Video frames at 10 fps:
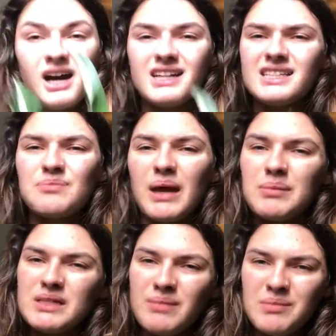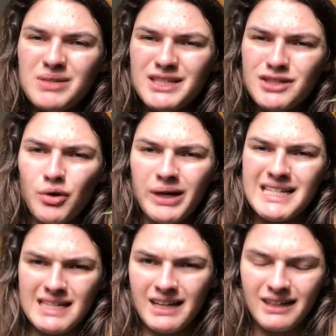honestly, babies make me so
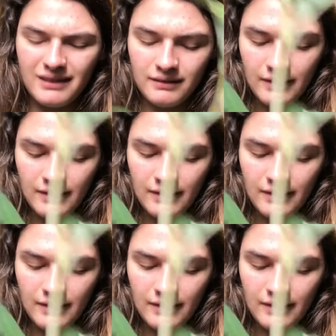excited.